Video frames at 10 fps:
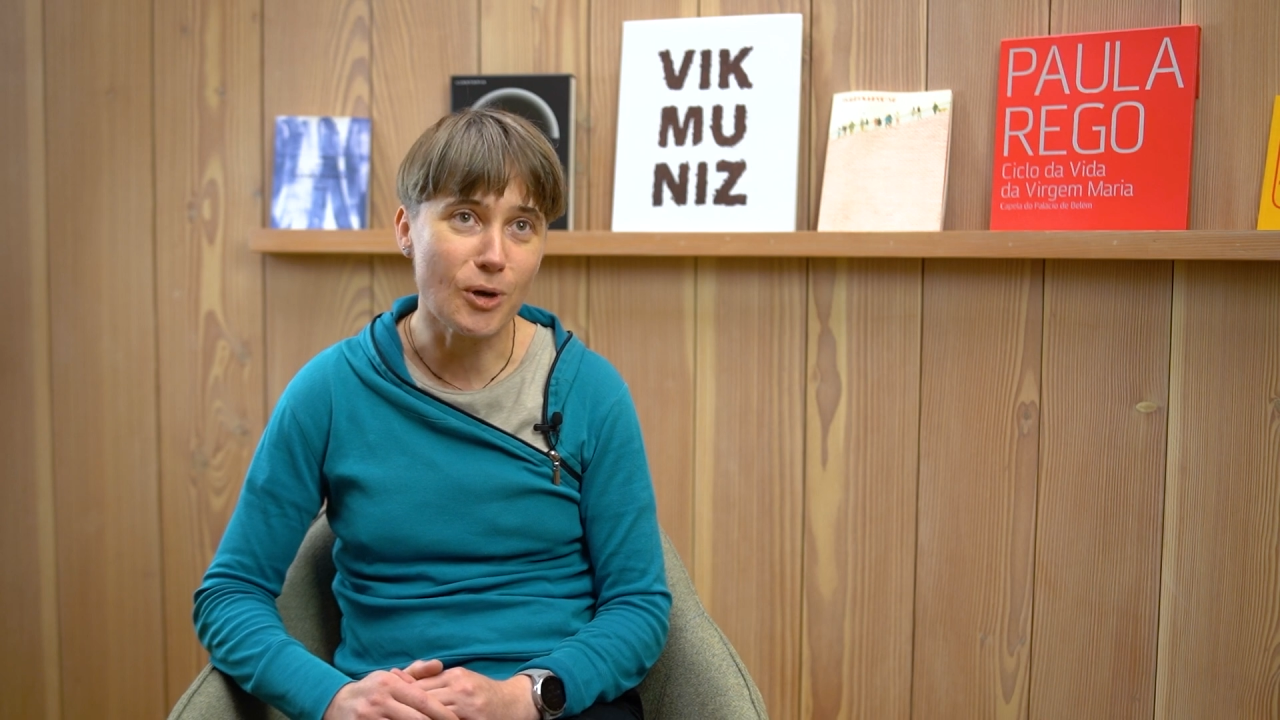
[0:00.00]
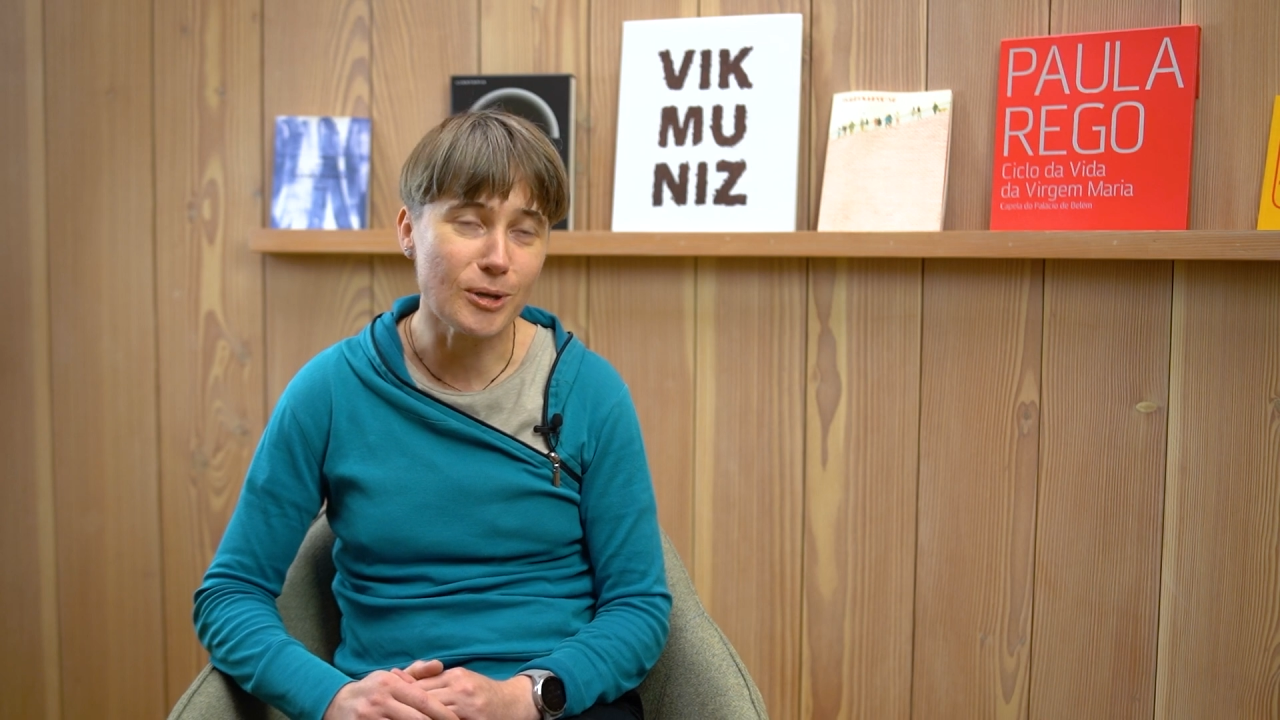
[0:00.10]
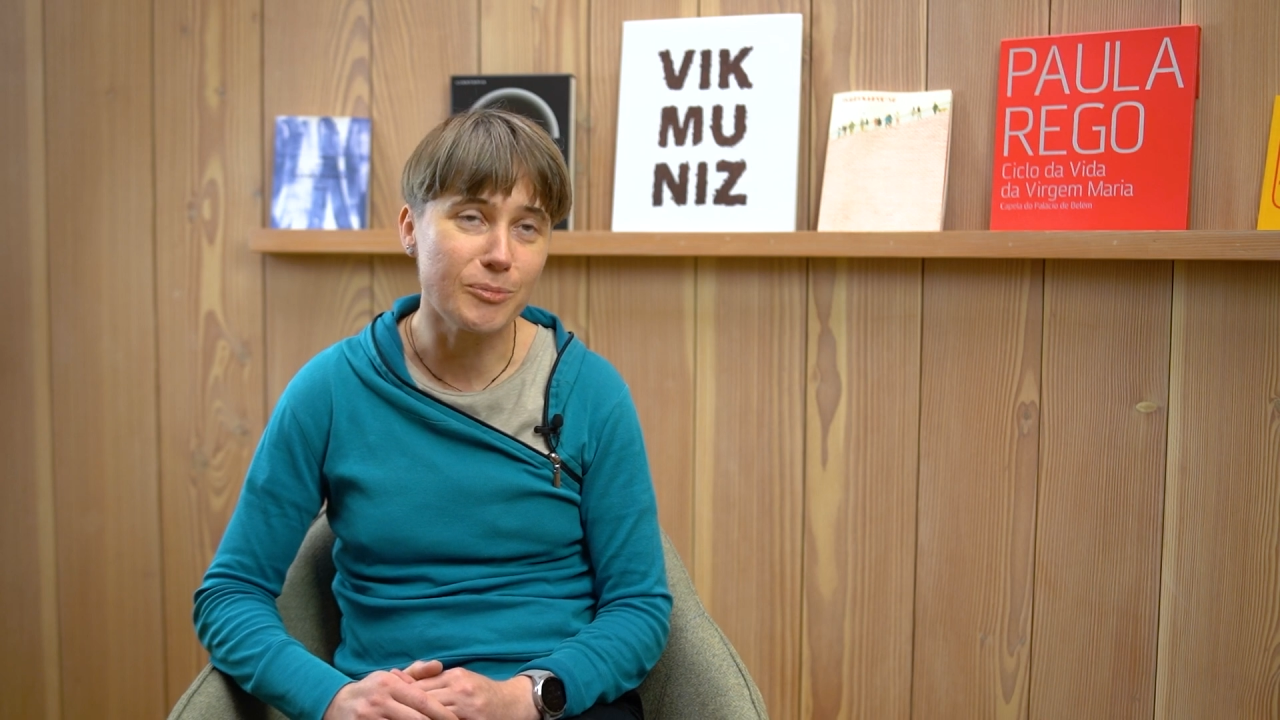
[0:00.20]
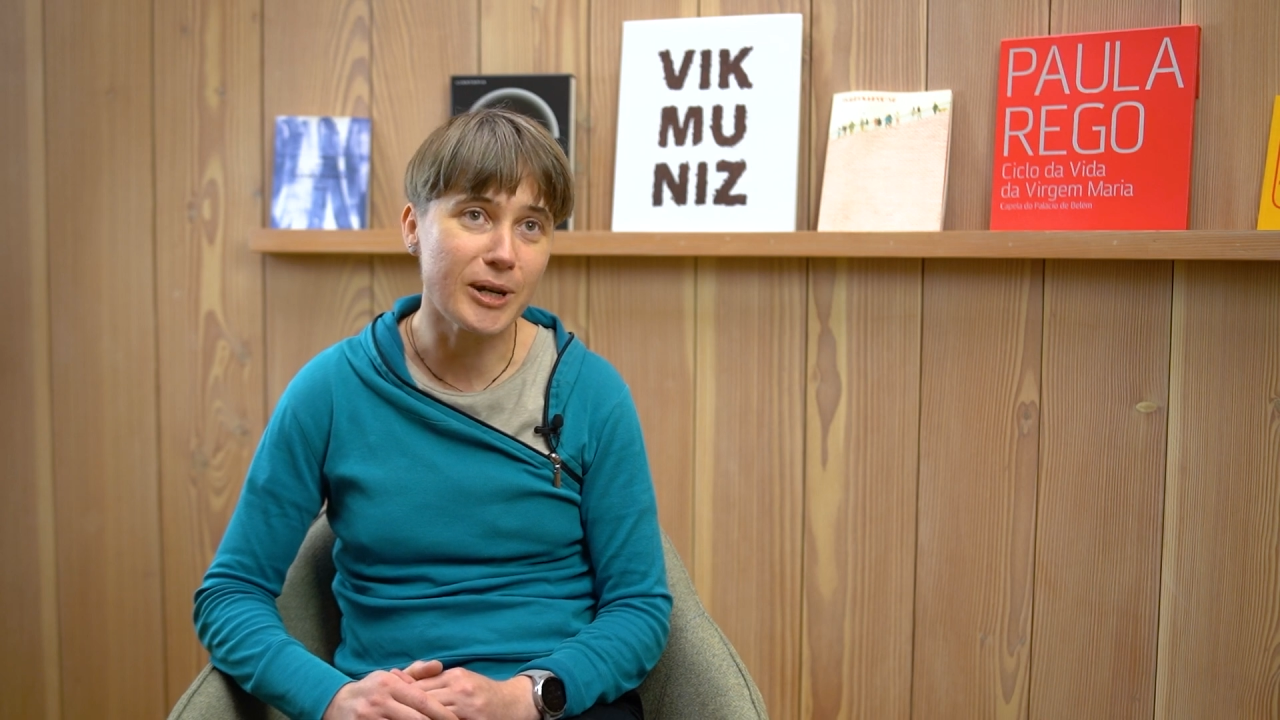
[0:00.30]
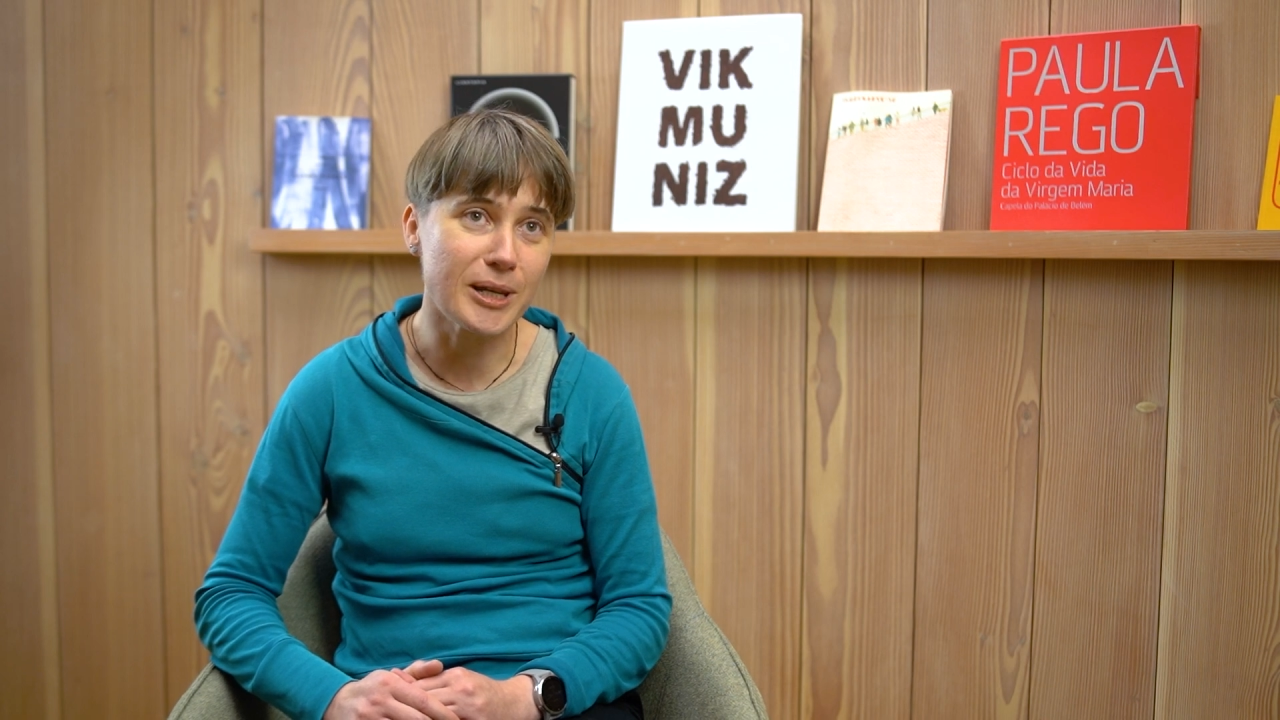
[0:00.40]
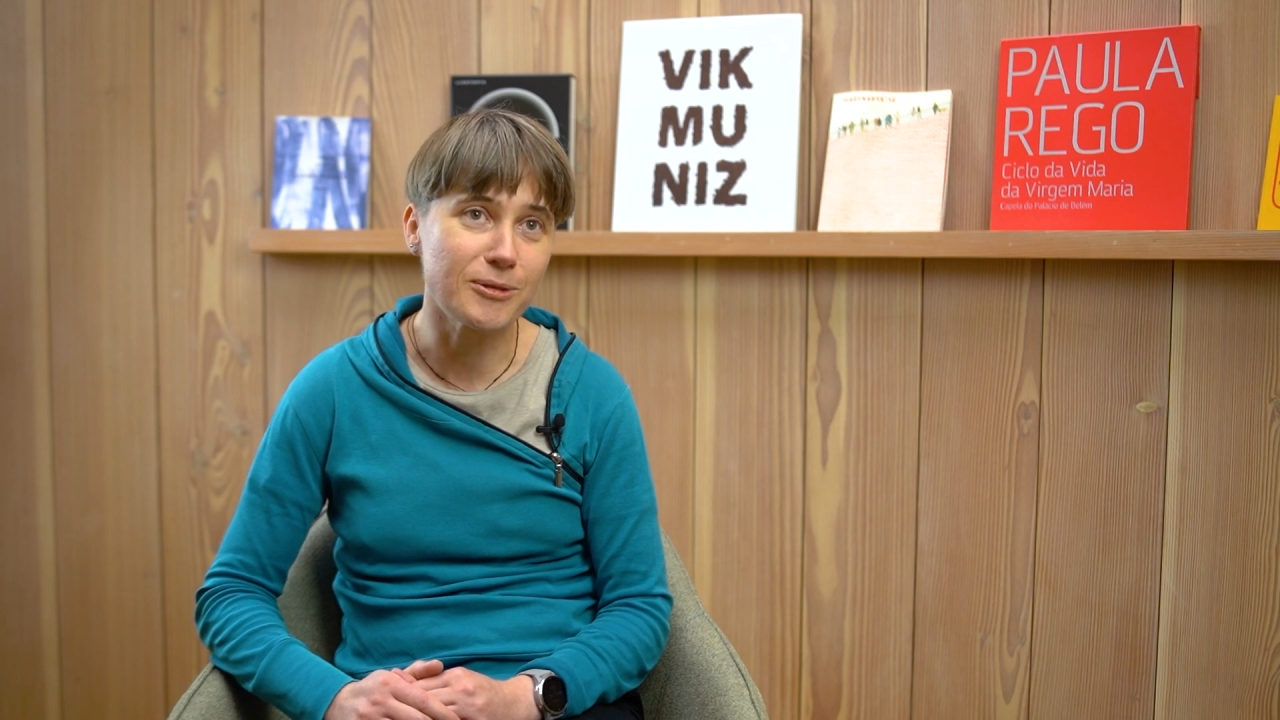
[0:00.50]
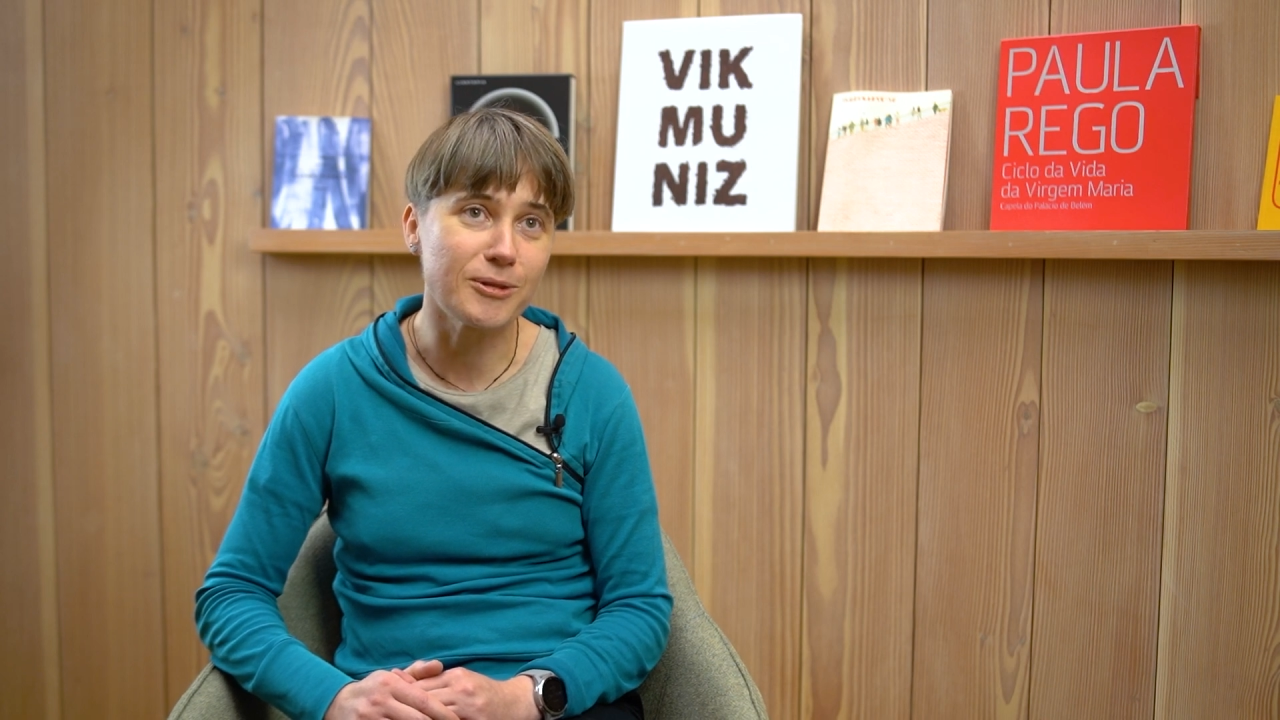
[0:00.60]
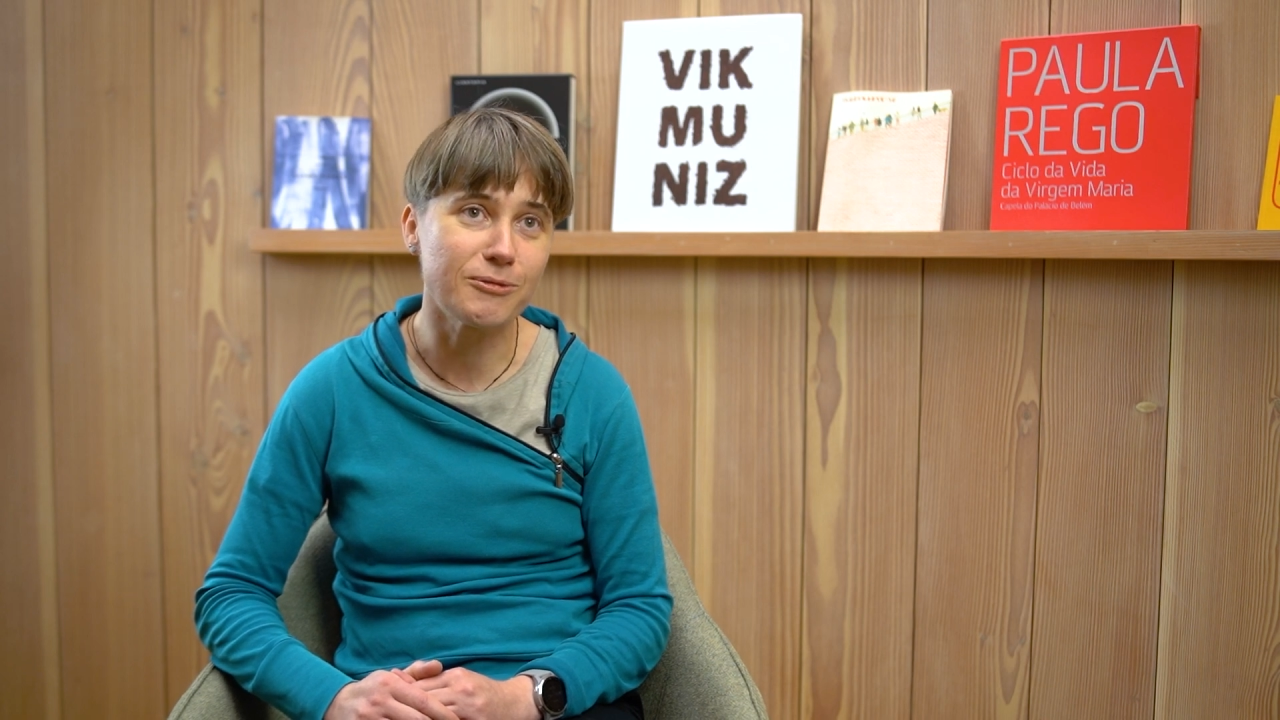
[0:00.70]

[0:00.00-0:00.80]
predictive